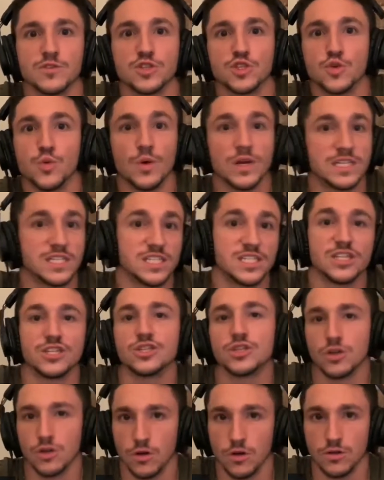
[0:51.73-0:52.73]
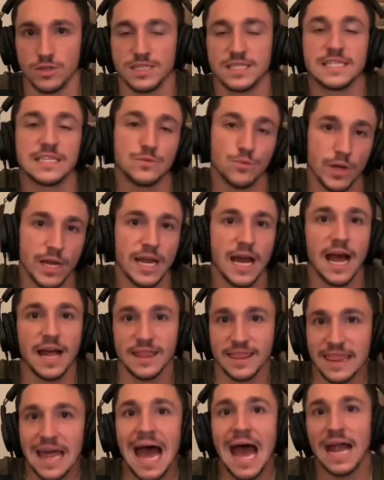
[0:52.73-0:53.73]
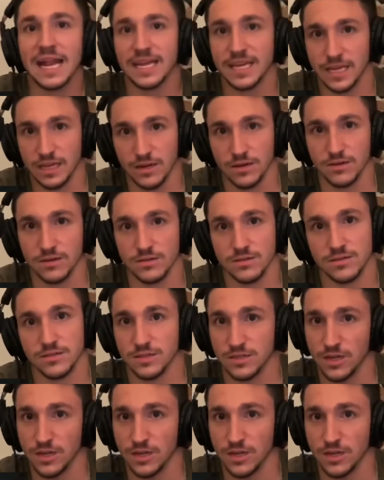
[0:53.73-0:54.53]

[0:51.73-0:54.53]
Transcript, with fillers: twists and turns. That we got that here.